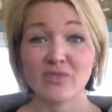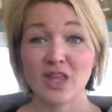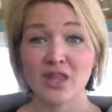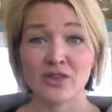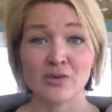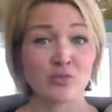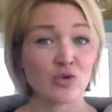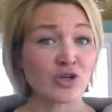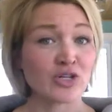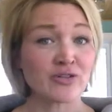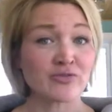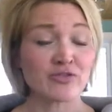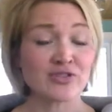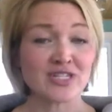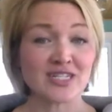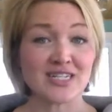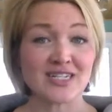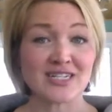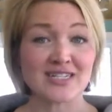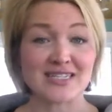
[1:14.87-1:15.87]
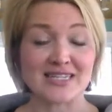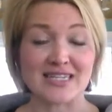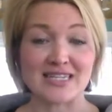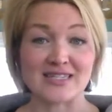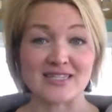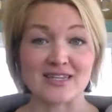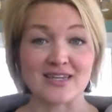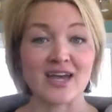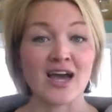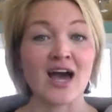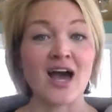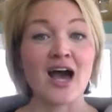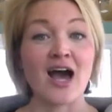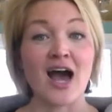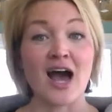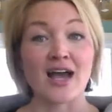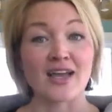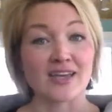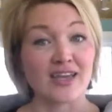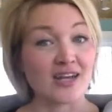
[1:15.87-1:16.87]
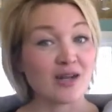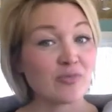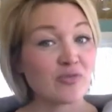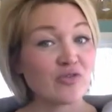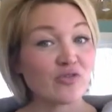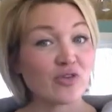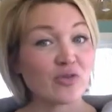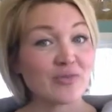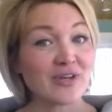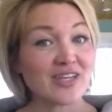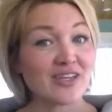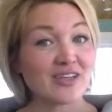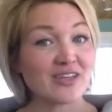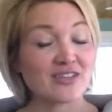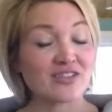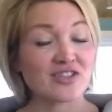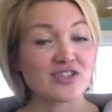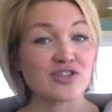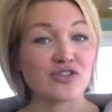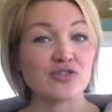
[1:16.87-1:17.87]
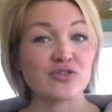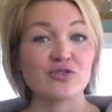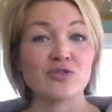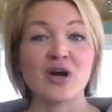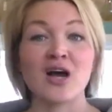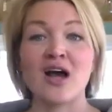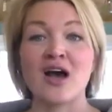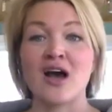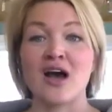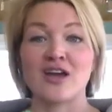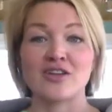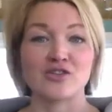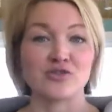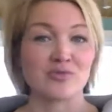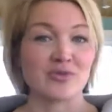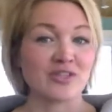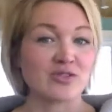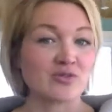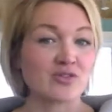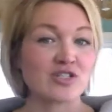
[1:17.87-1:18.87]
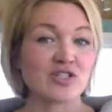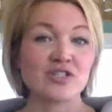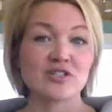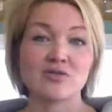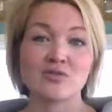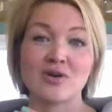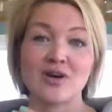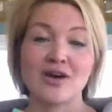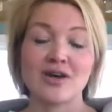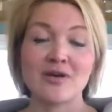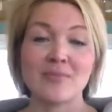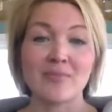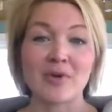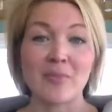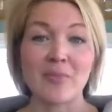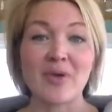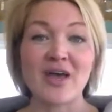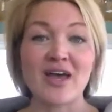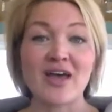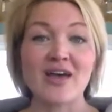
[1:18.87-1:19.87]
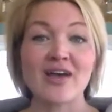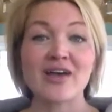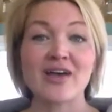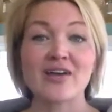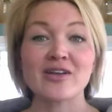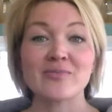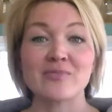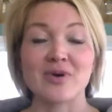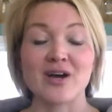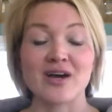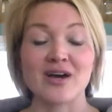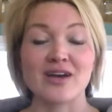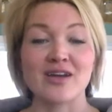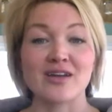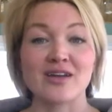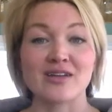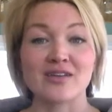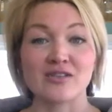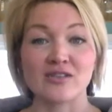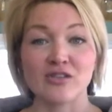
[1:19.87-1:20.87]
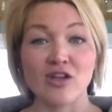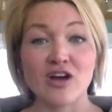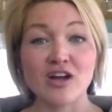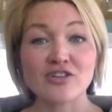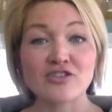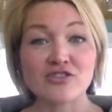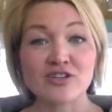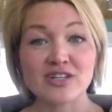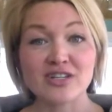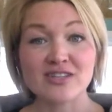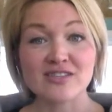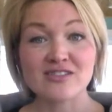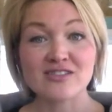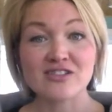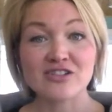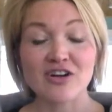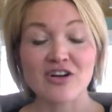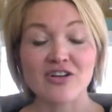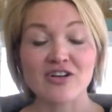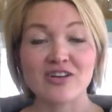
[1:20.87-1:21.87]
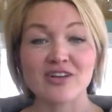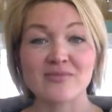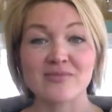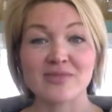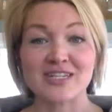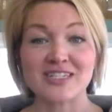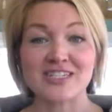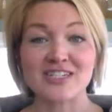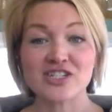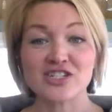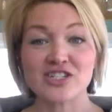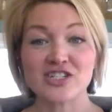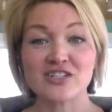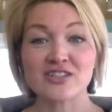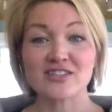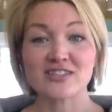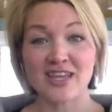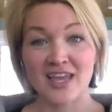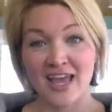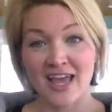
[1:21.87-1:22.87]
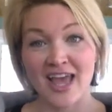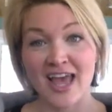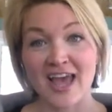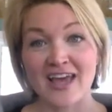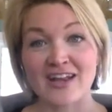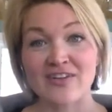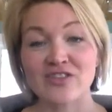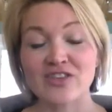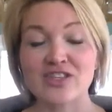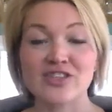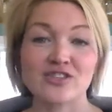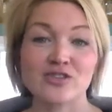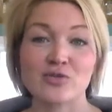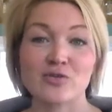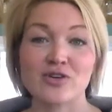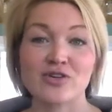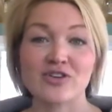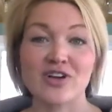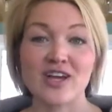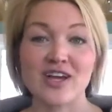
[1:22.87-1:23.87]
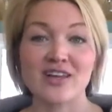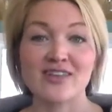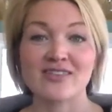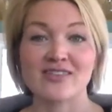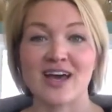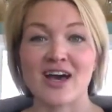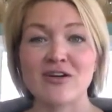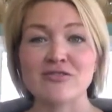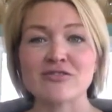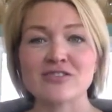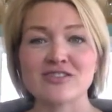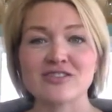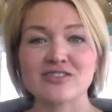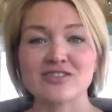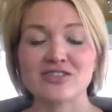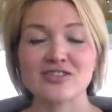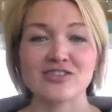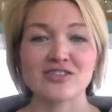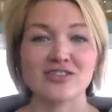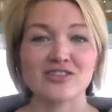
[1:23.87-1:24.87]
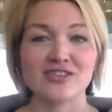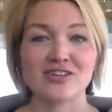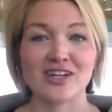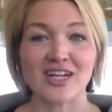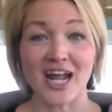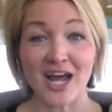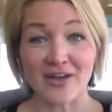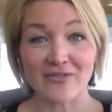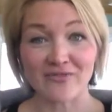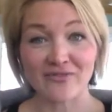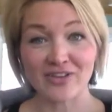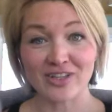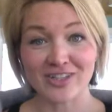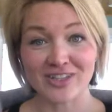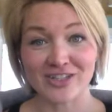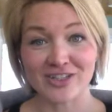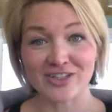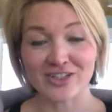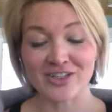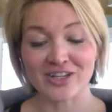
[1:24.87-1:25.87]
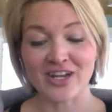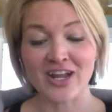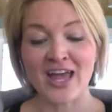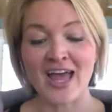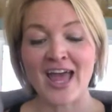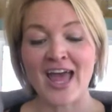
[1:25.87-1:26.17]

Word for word: The morning routine is easy. I get up before my kids do. I do my swish and swipe, my bed, my laundry gets started, my dishes, and everything's going great, and the house looks good, and I'm feeling good.